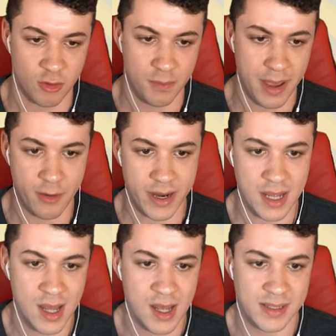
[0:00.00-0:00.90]
Oran
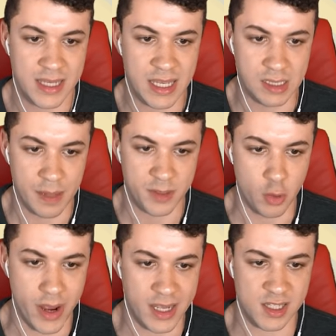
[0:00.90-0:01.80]
Berry to heal up
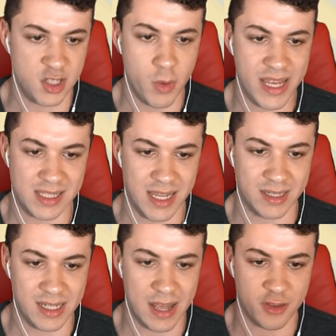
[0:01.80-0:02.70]
Yue, because Yue is
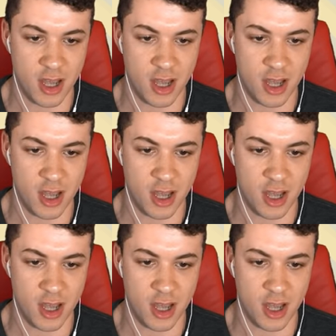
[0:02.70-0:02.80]
likely going to have to